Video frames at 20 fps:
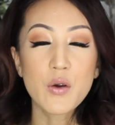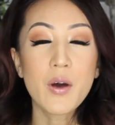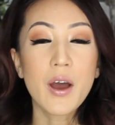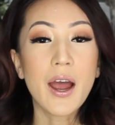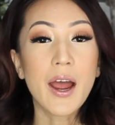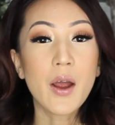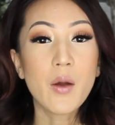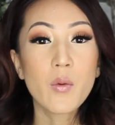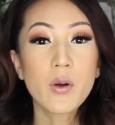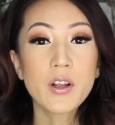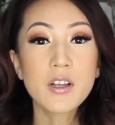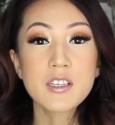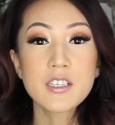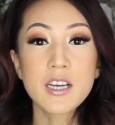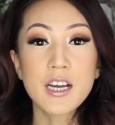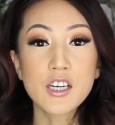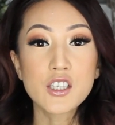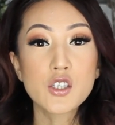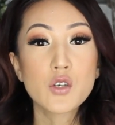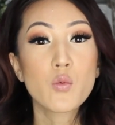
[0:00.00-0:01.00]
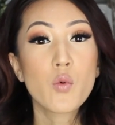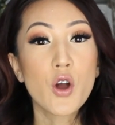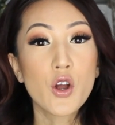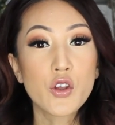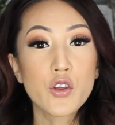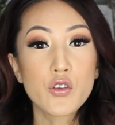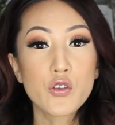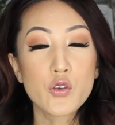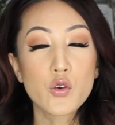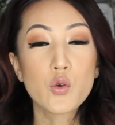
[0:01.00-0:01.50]
I wanted to actually
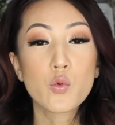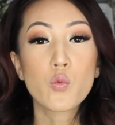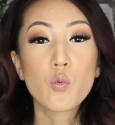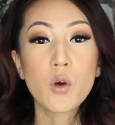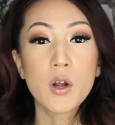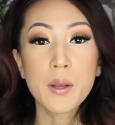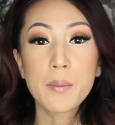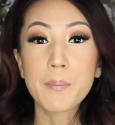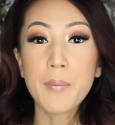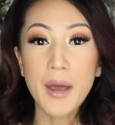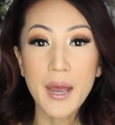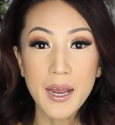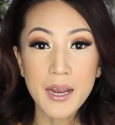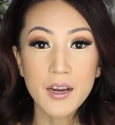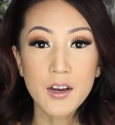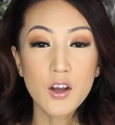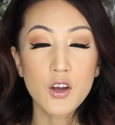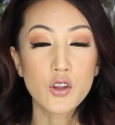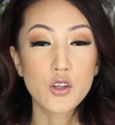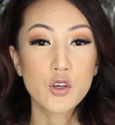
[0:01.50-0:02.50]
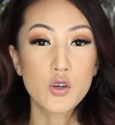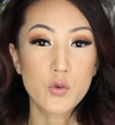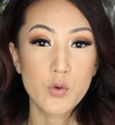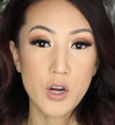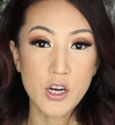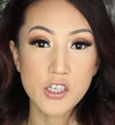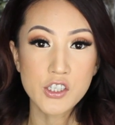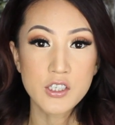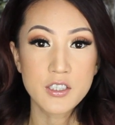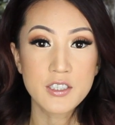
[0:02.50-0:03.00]
walk you through one of my color
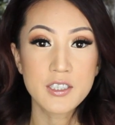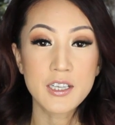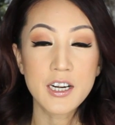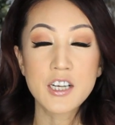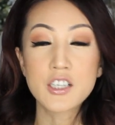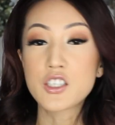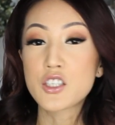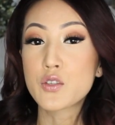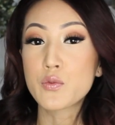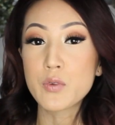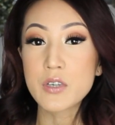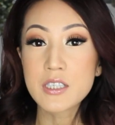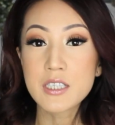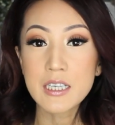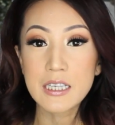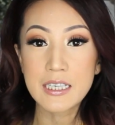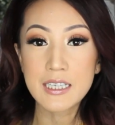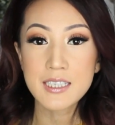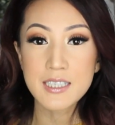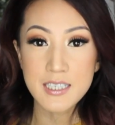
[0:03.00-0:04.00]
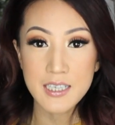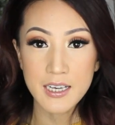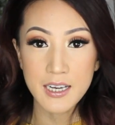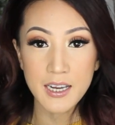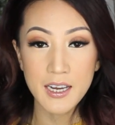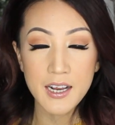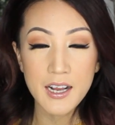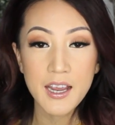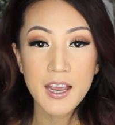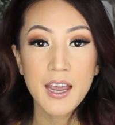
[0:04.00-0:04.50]
corrections that I just recently
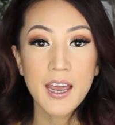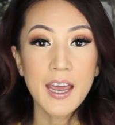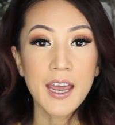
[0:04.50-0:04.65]
did.